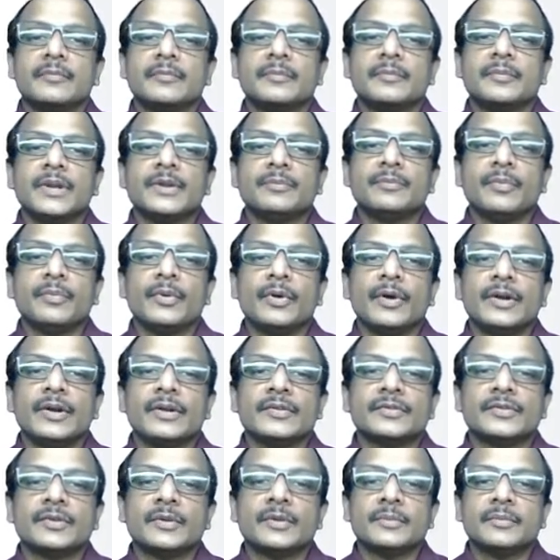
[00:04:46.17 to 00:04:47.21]

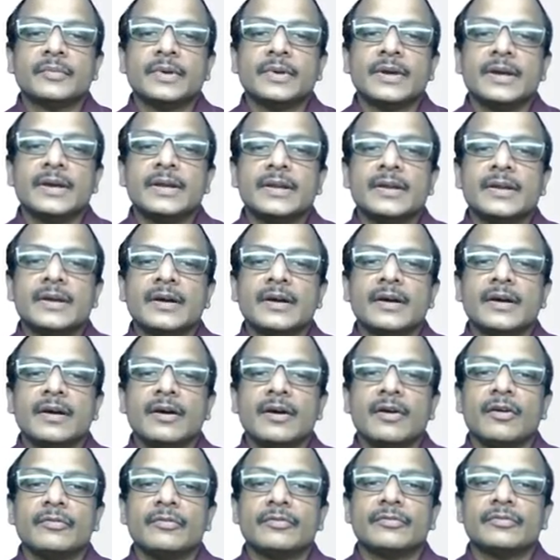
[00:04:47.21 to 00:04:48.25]
pinpoint some area
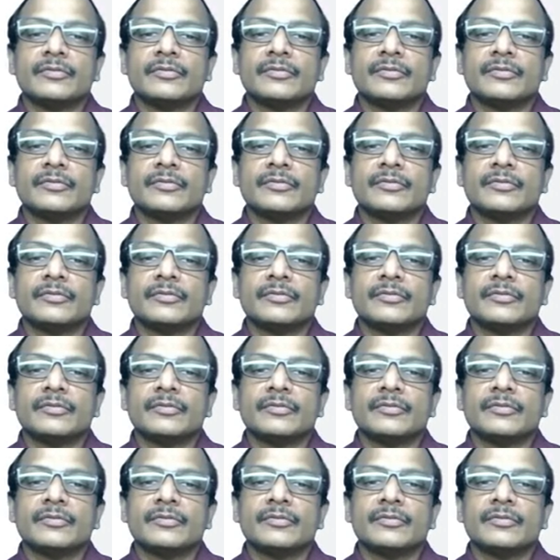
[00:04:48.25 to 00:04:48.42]
of